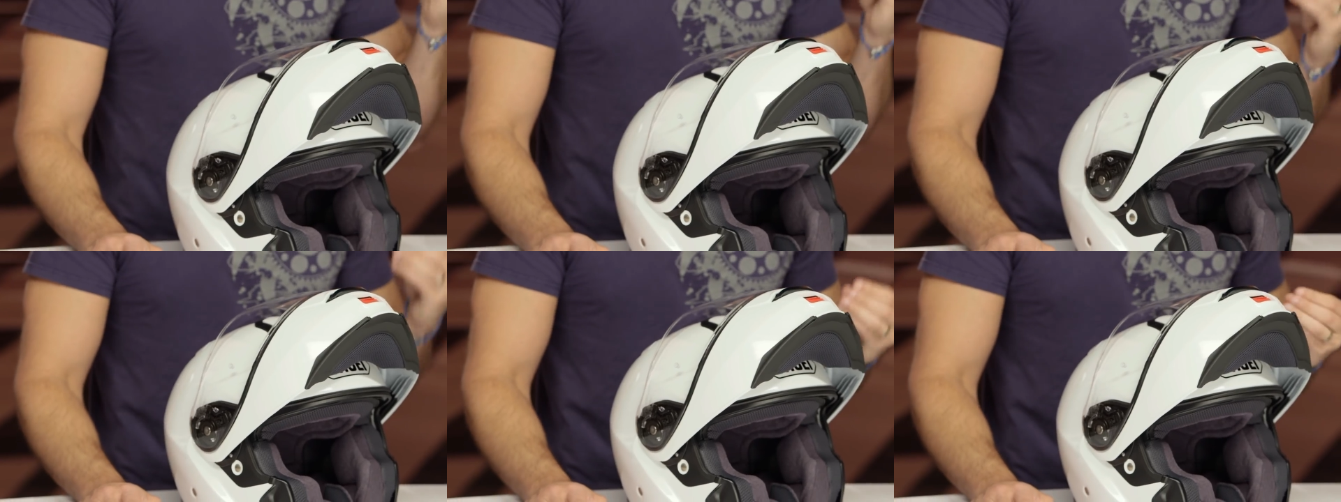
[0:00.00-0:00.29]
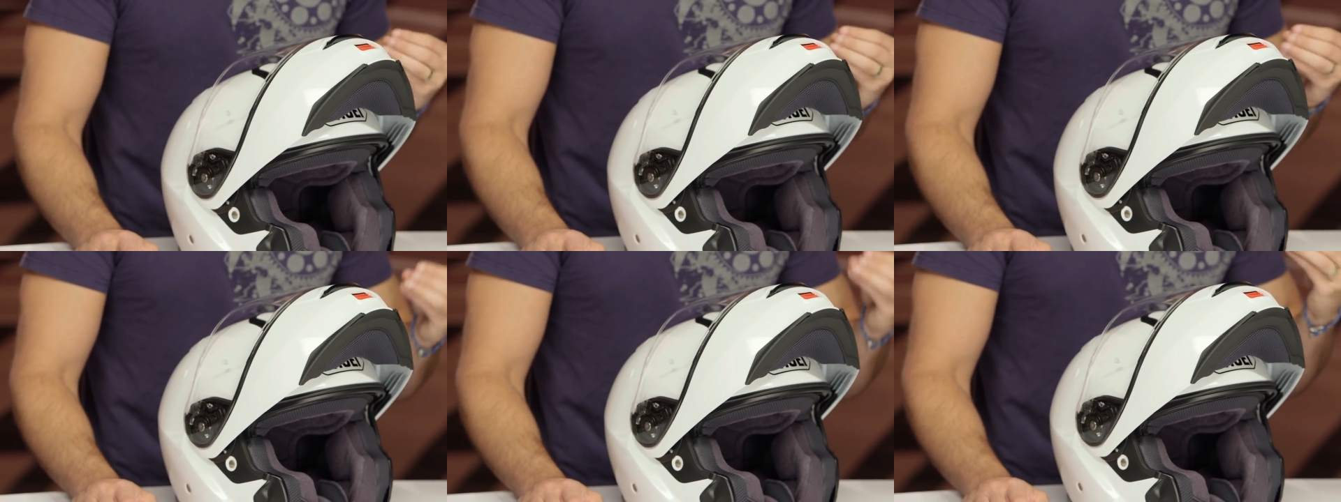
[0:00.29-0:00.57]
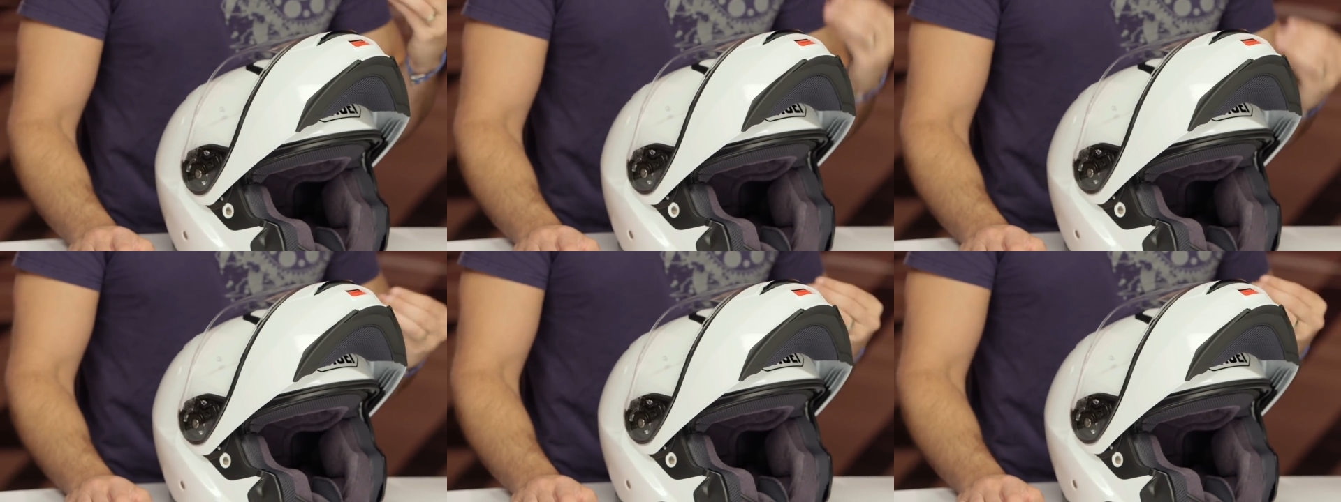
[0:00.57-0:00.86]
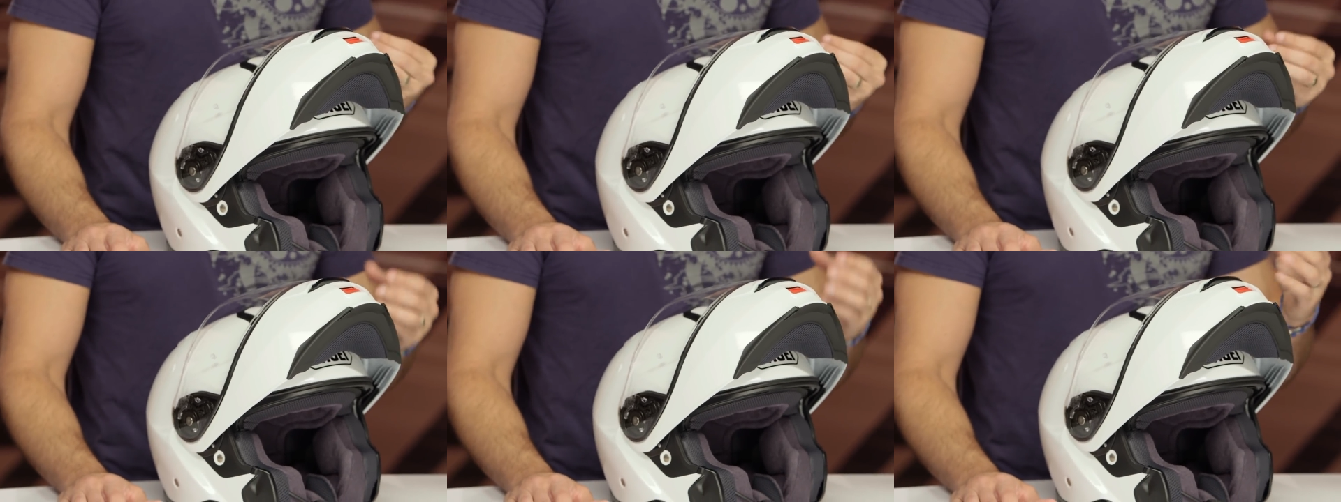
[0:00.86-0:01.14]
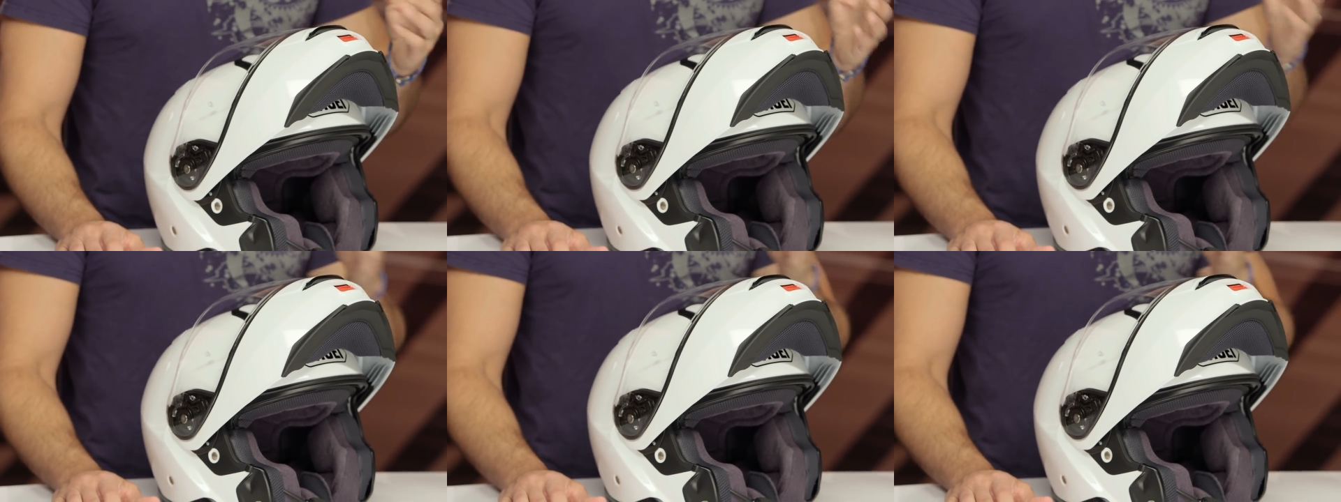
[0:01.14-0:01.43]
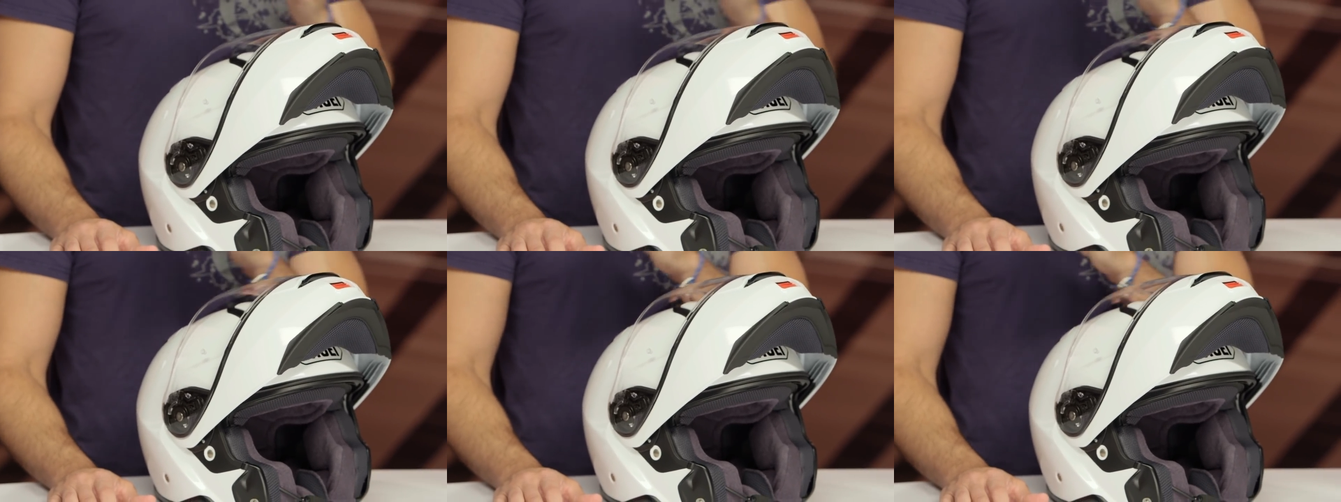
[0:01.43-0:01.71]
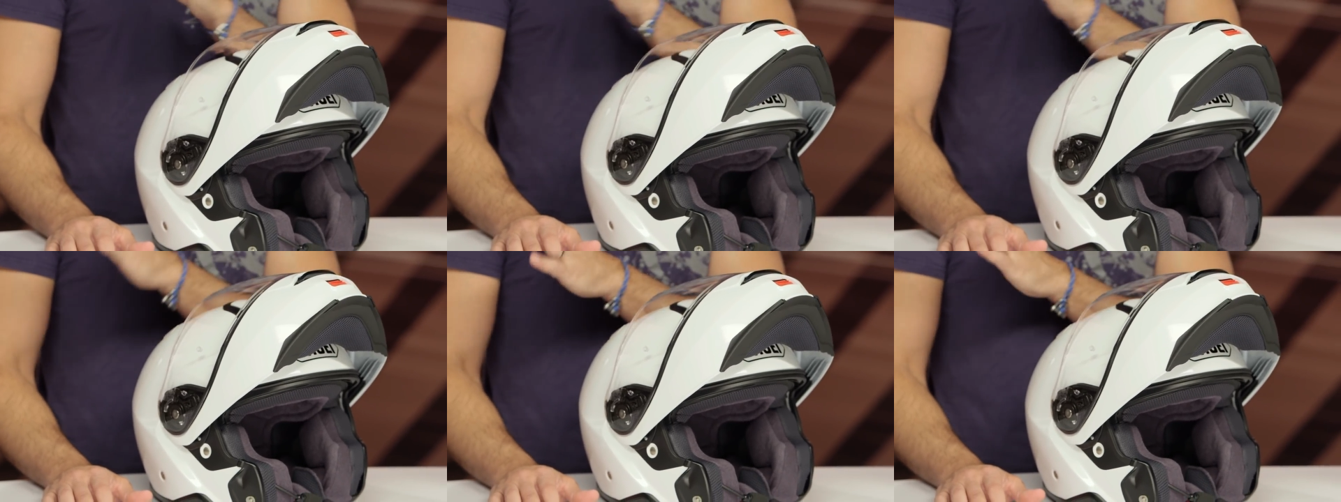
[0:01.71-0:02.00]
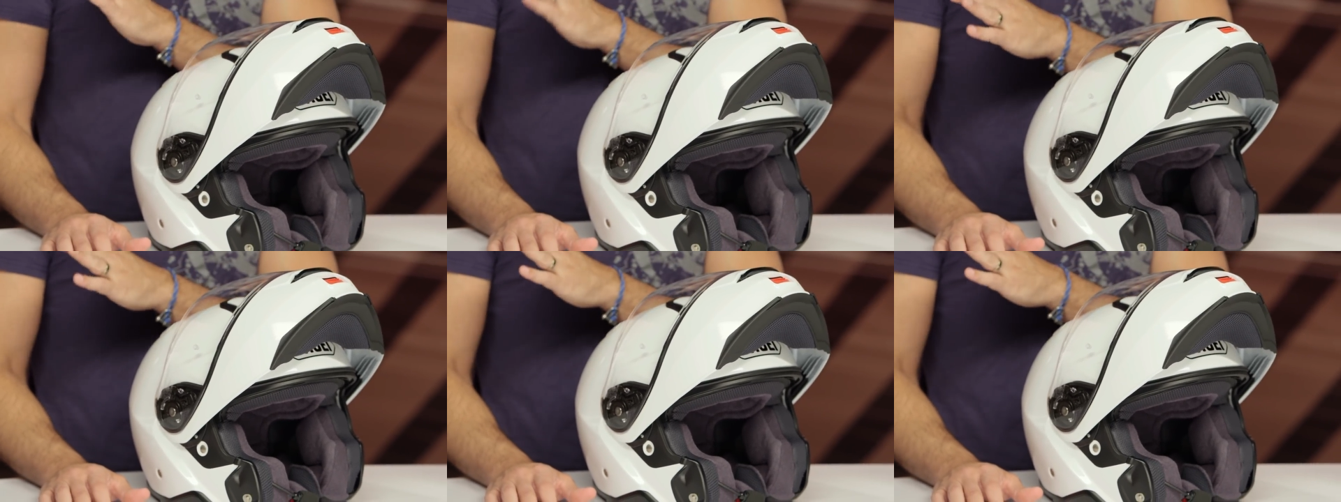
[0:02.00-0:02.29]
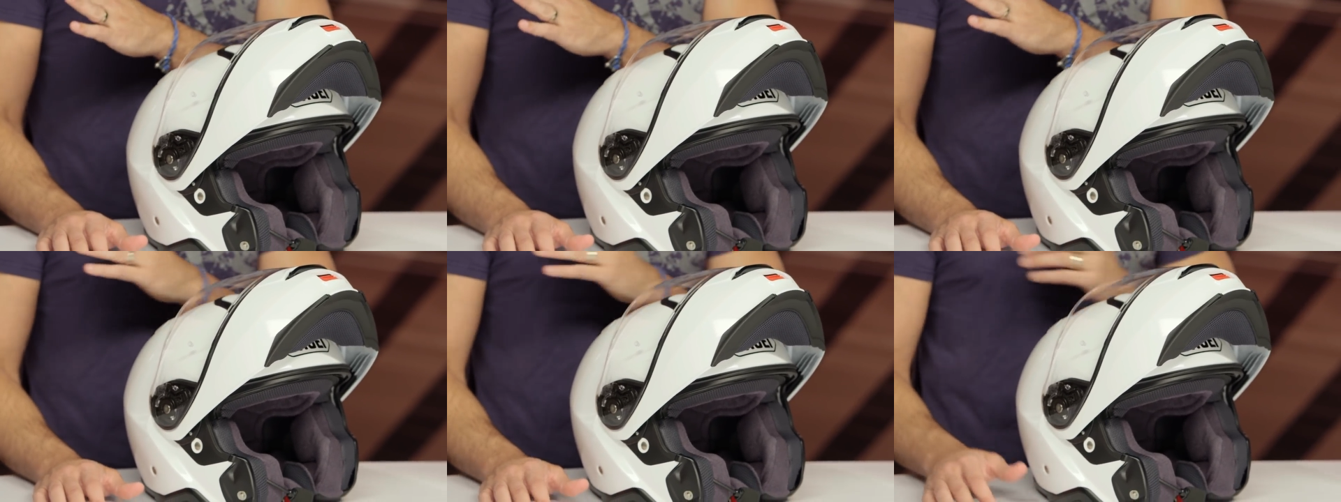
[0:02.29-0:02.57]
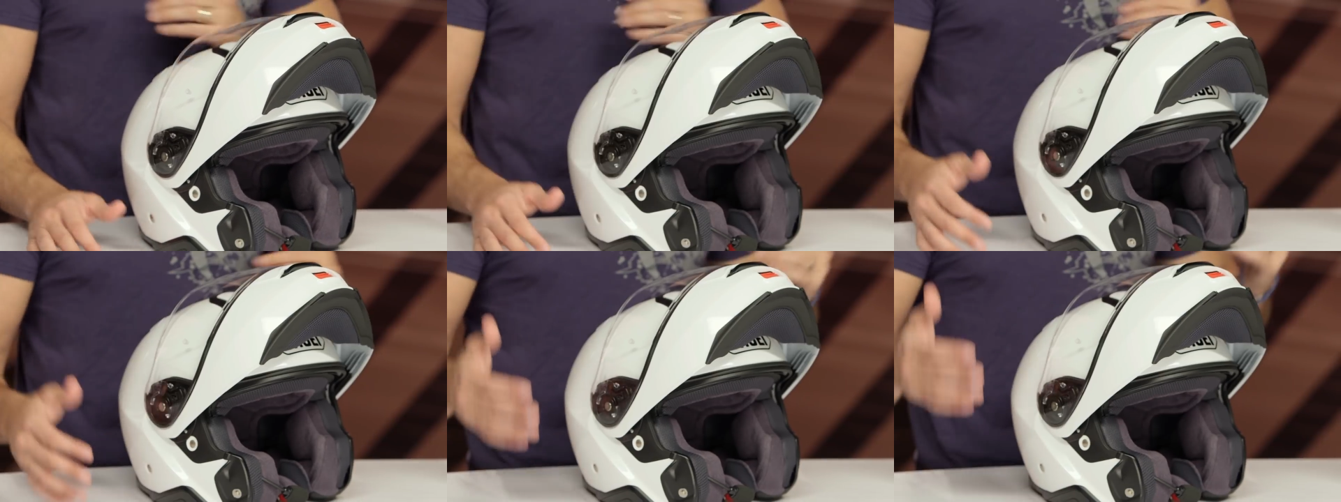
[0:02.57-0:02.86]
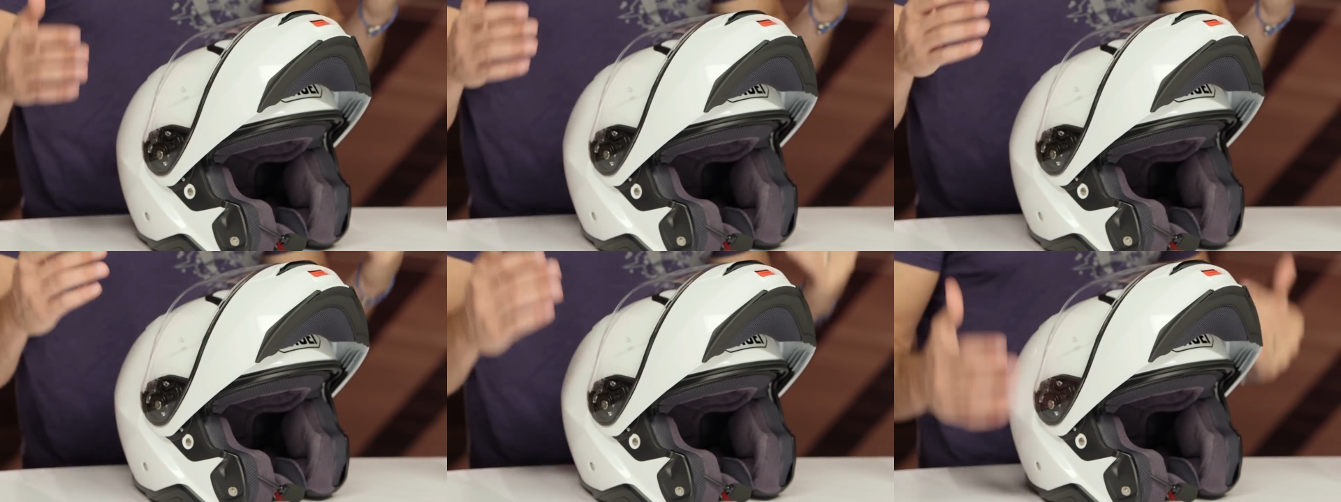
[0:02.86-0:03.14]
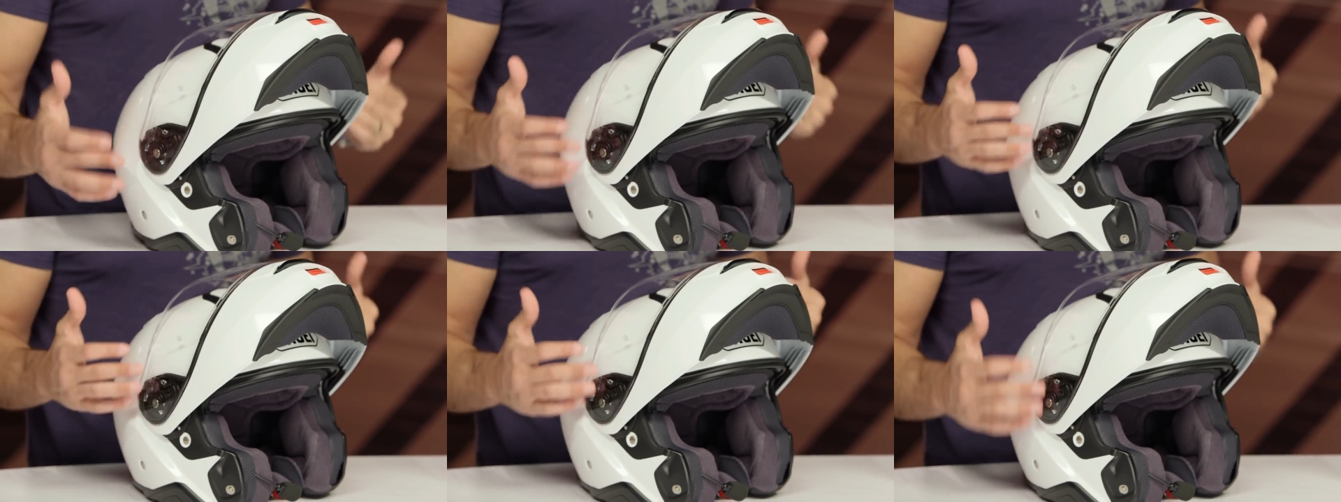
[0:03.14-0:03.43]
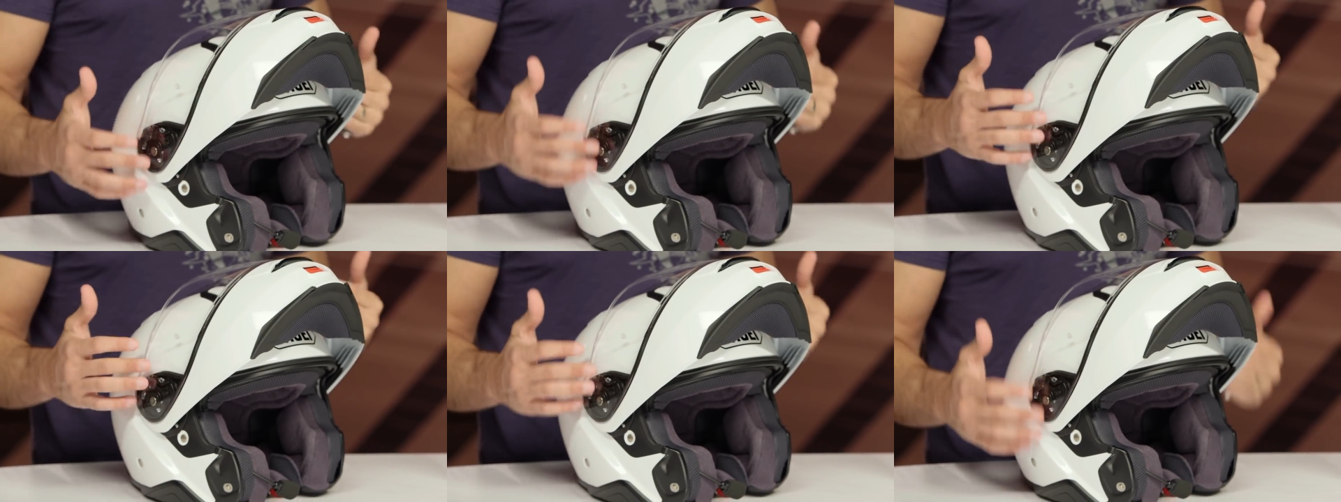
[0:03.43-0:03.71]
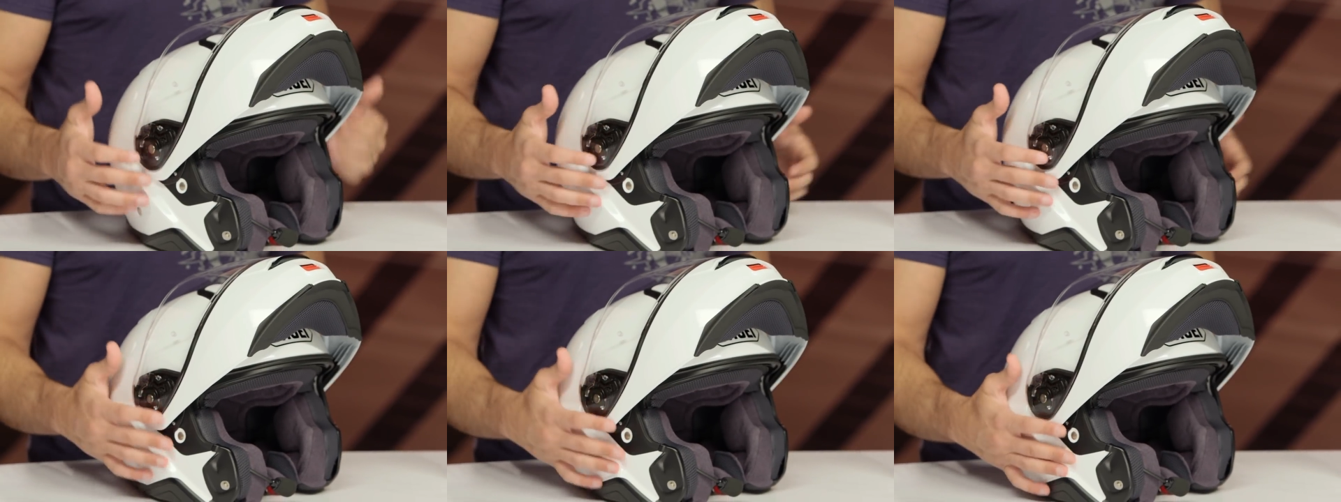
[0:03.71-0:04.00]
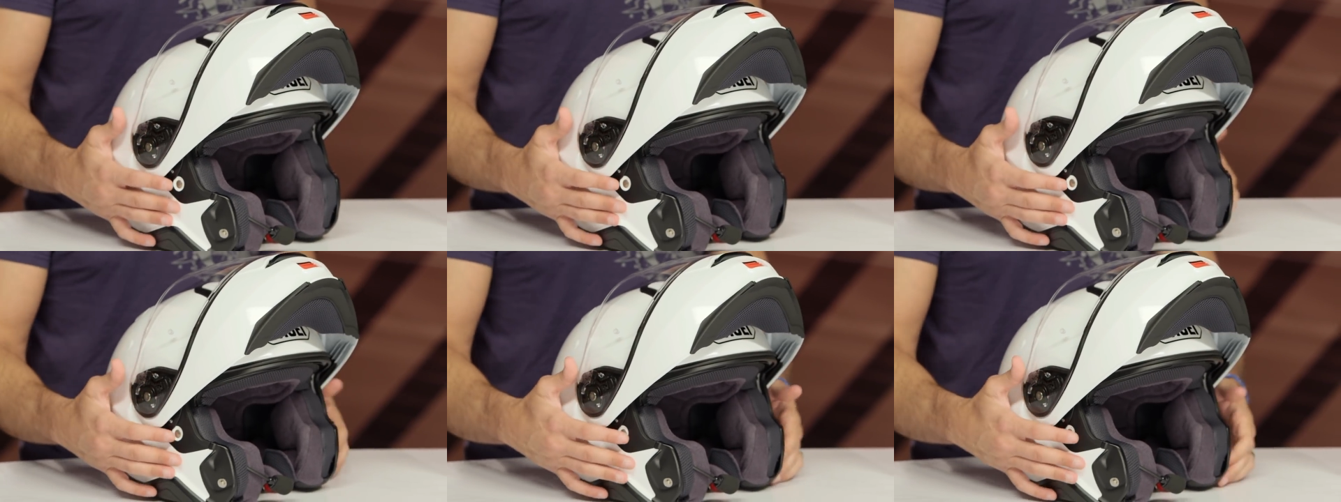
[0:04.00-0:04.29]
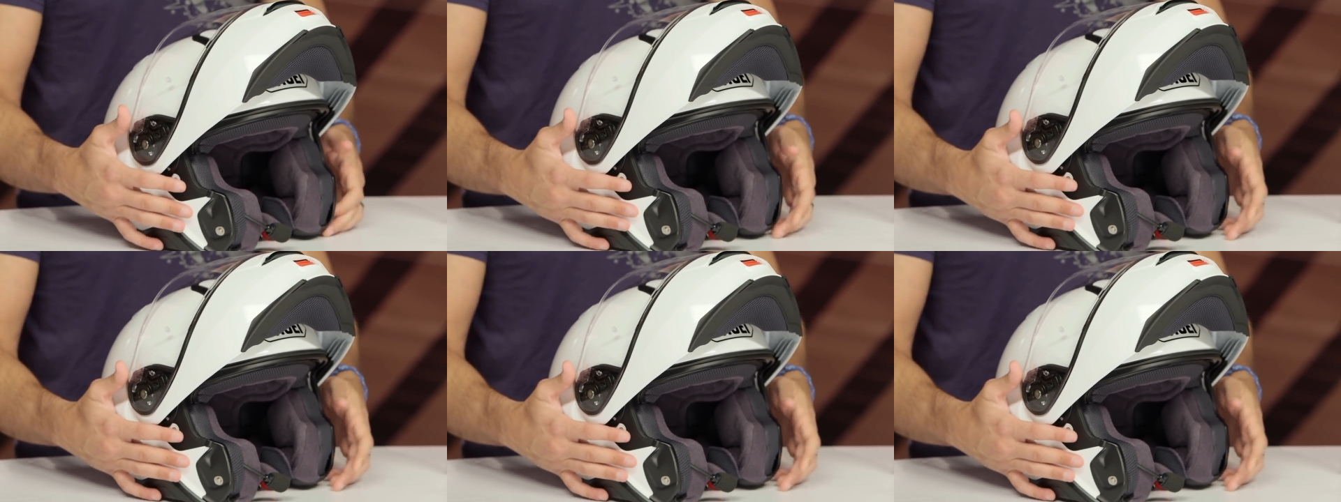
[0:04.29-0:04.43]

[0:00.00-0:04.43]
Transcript: Nobody's mouth can be seen.